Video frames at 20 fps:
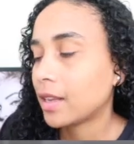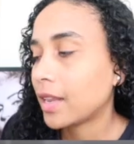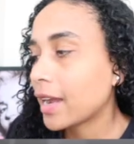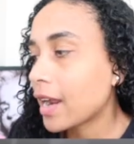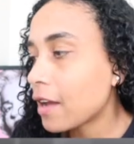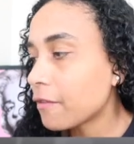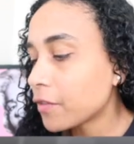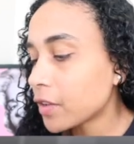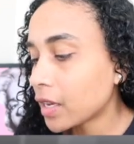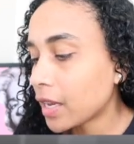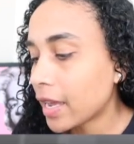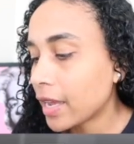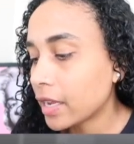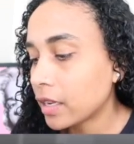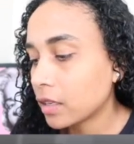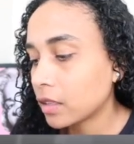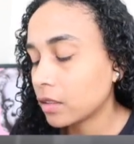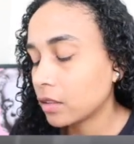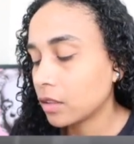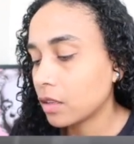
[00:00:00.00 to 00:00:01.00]
like, I feel
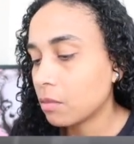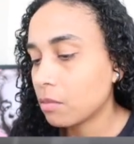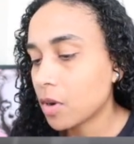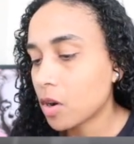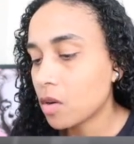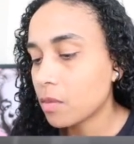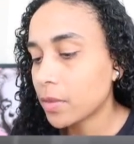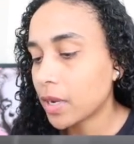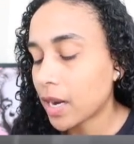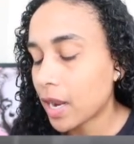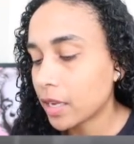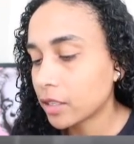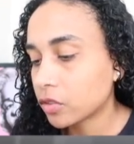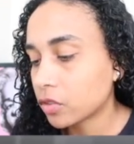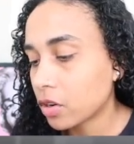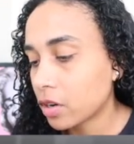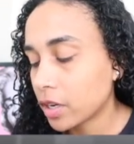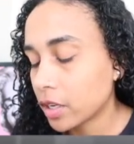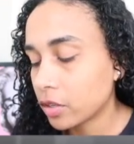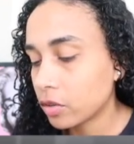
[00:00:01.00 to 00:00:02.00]
like the moment I
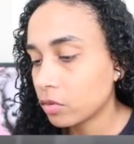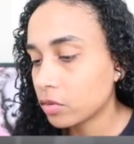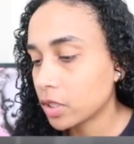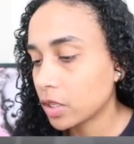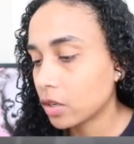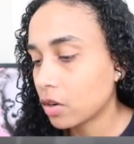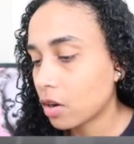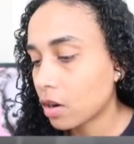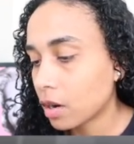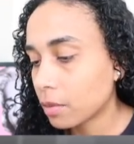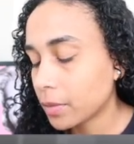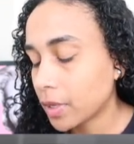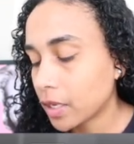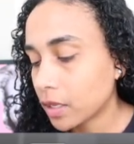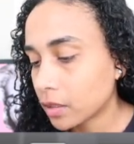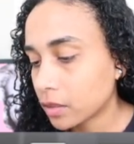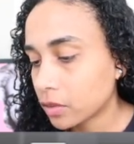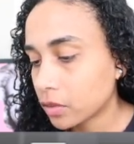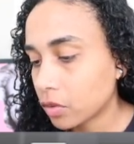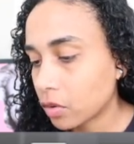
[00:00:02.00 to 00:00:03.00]
started using
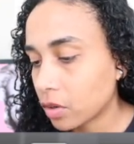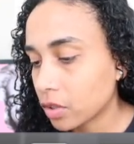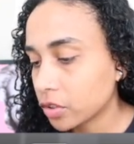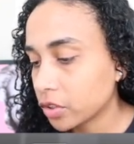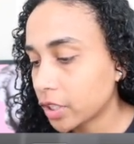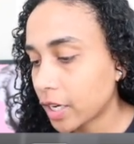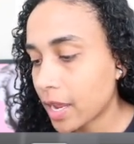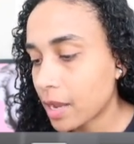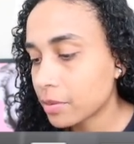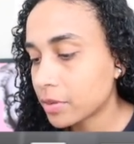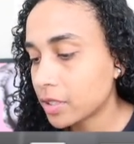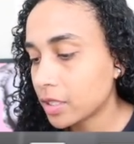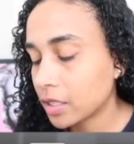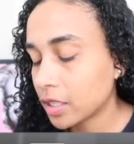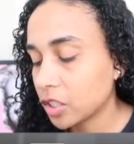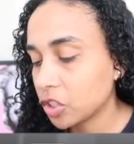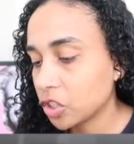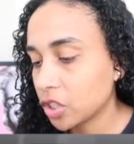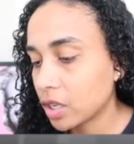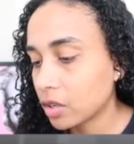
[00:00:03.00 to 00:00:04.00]
Carmex or
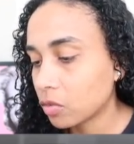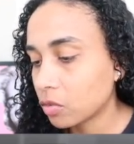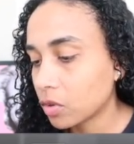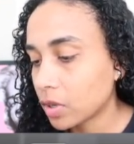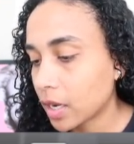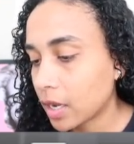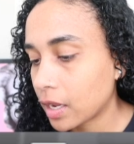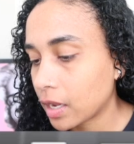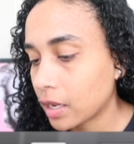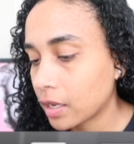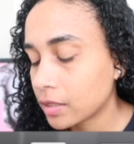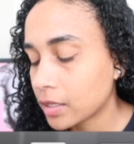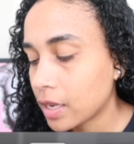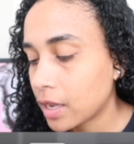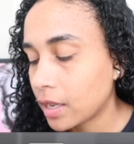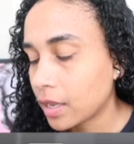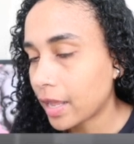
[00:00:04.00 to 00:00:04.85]
chapstick in general, guys,